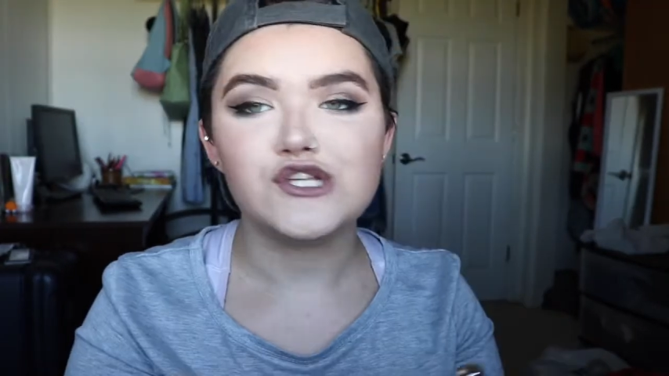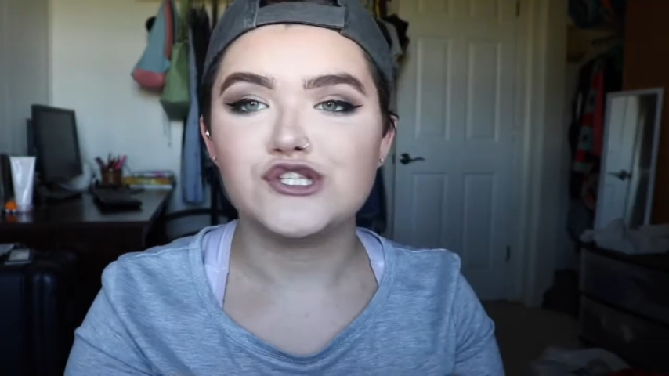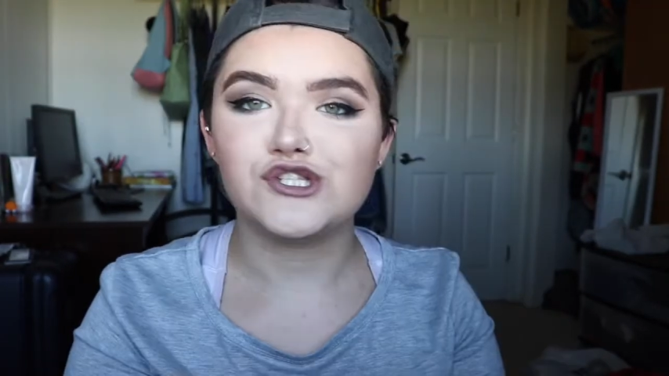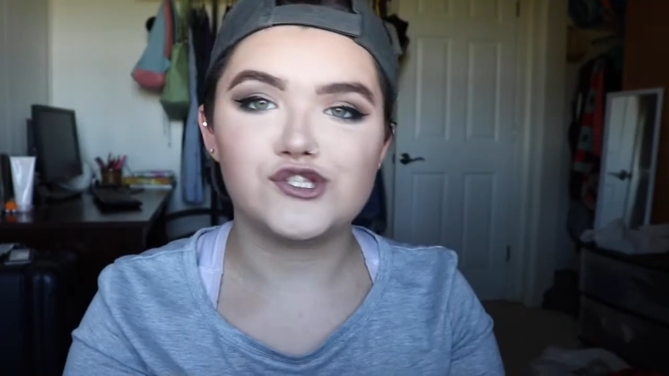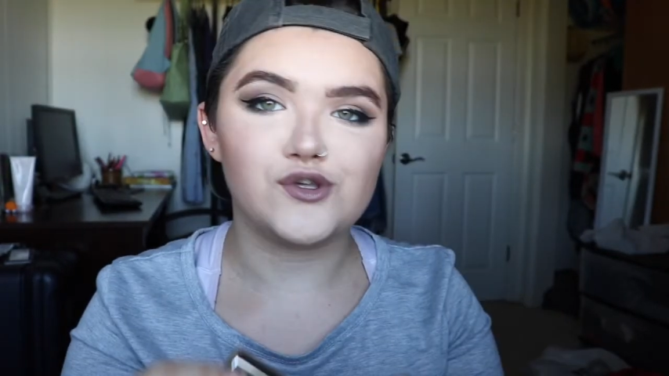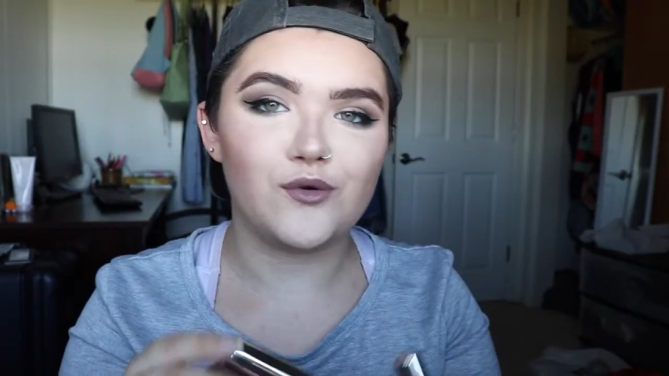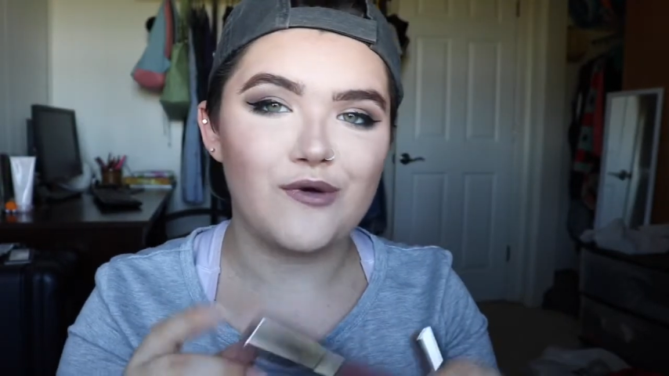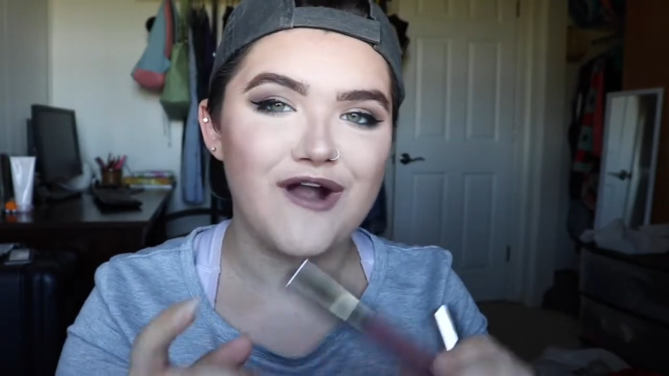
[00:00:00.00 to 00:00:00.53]

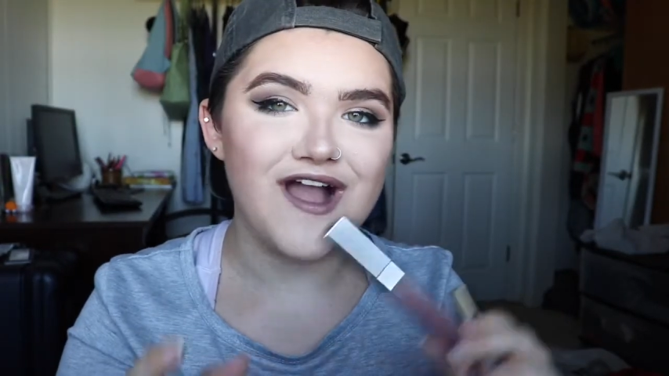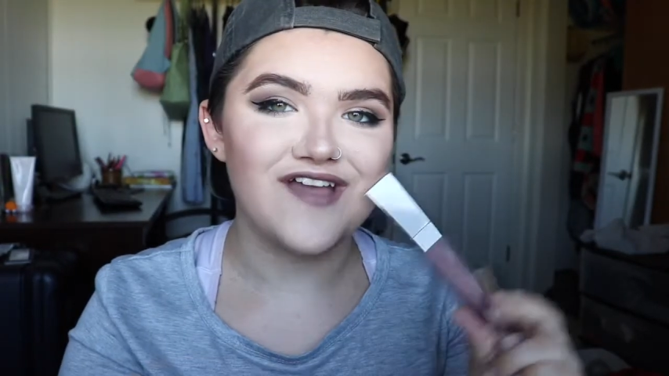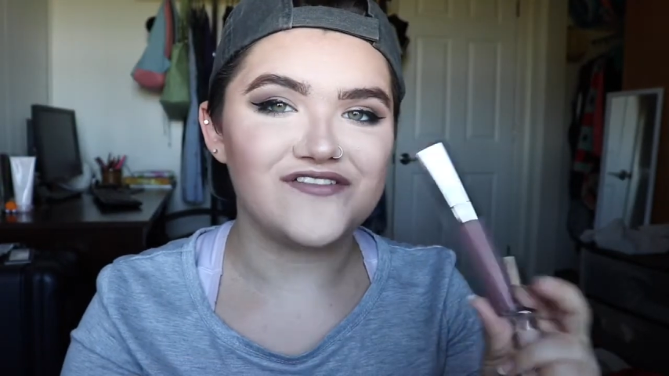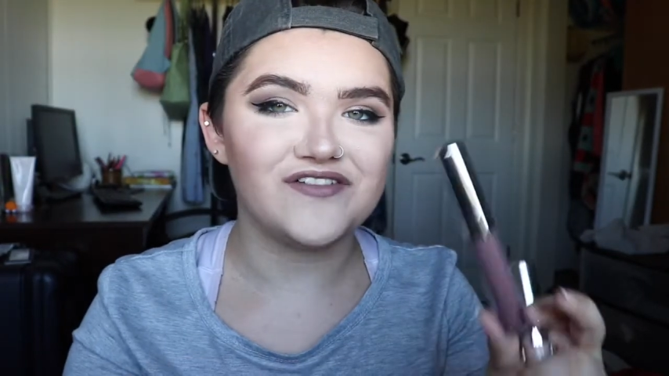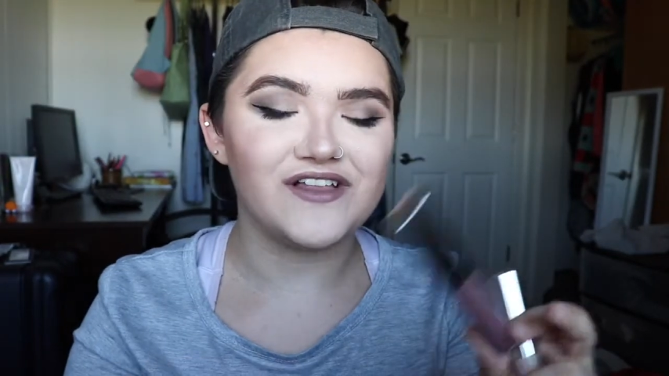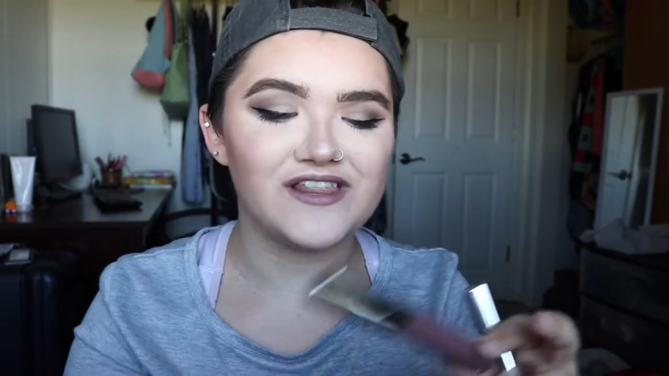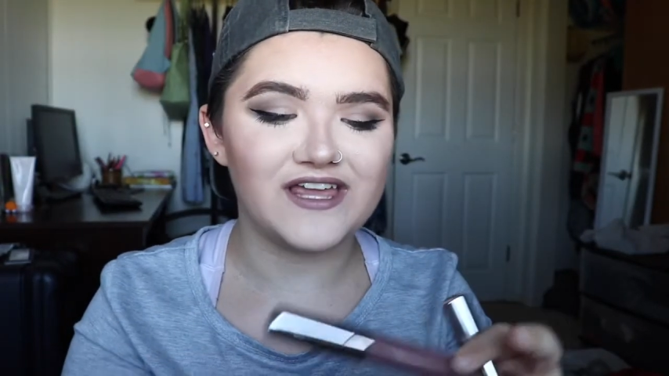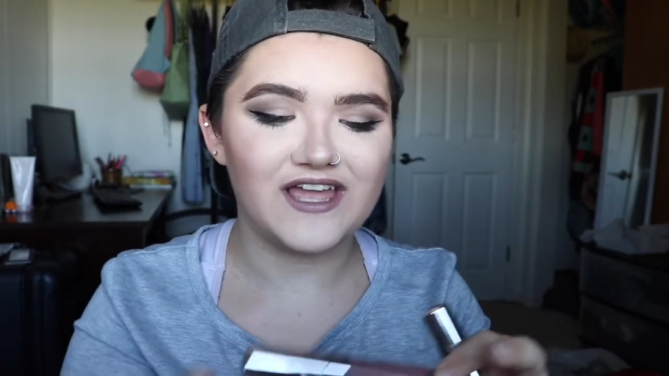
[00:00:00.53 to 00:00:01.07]
So I
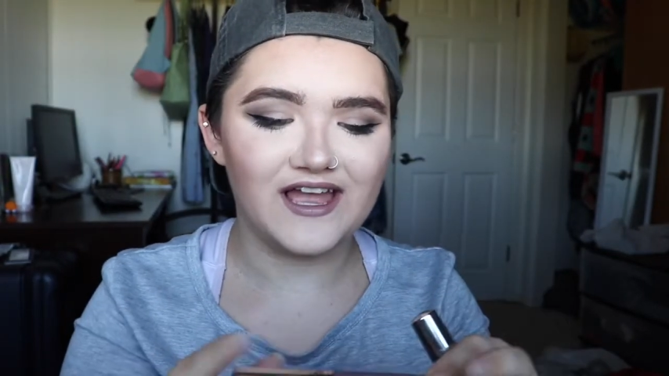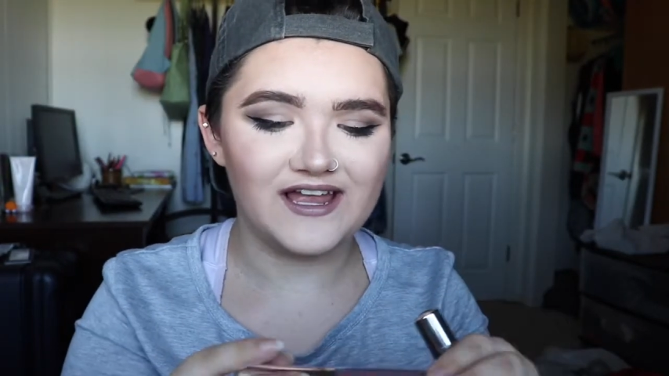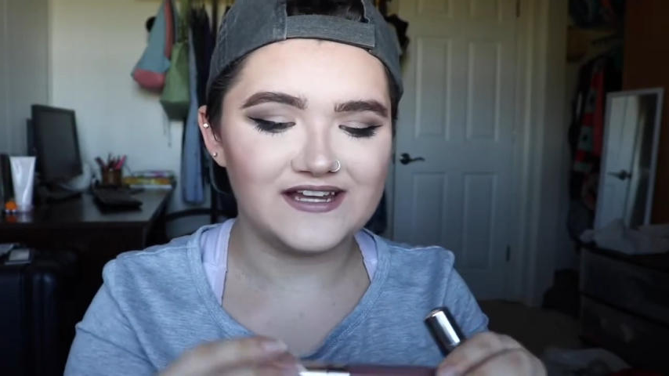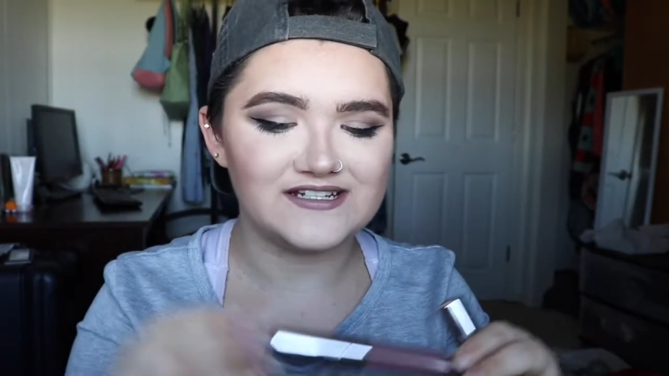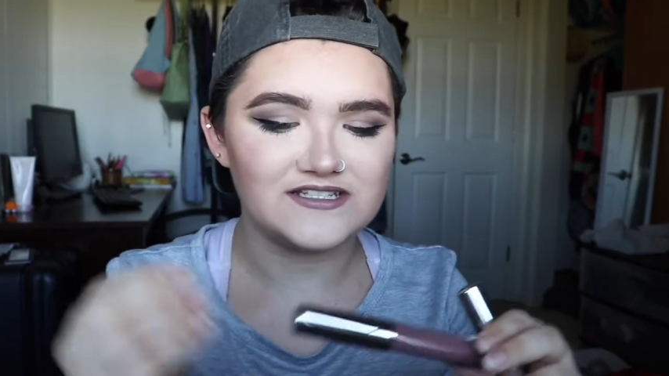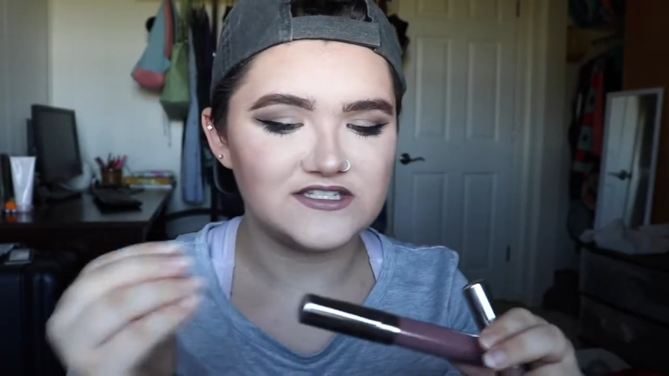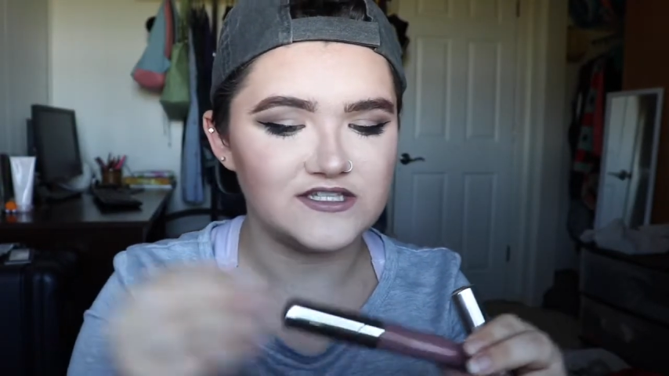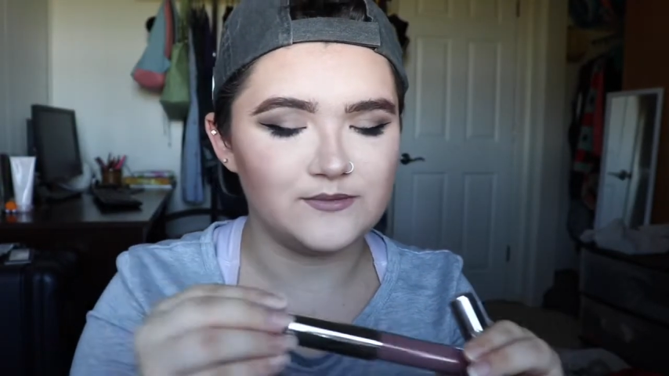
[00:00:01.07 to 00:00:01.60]
felt like I had
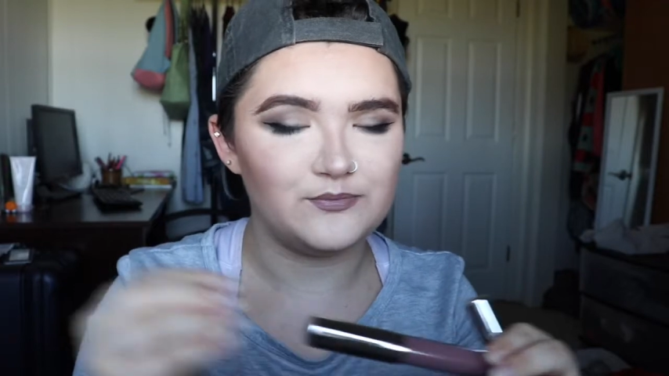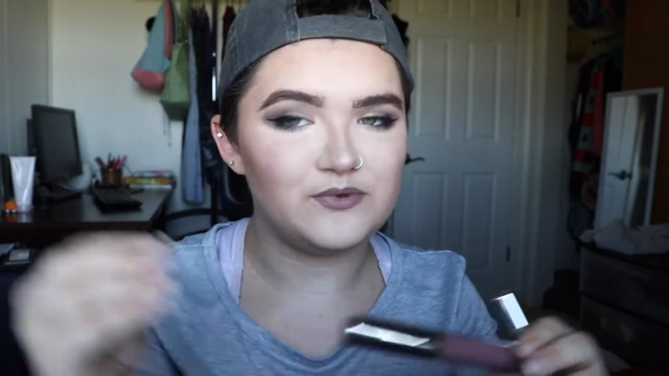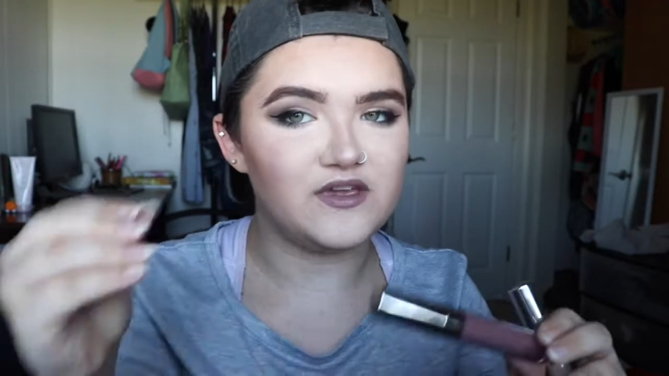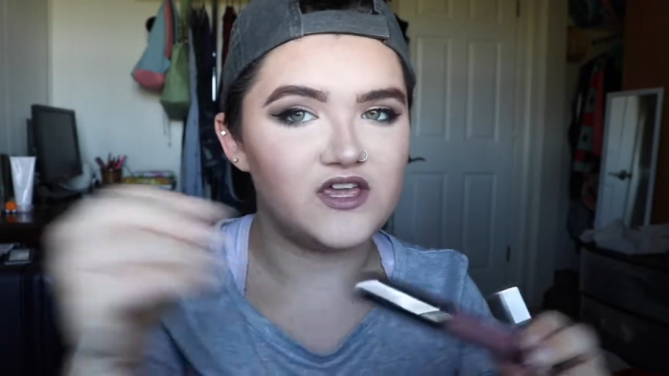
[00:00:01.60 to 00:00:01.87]
to dip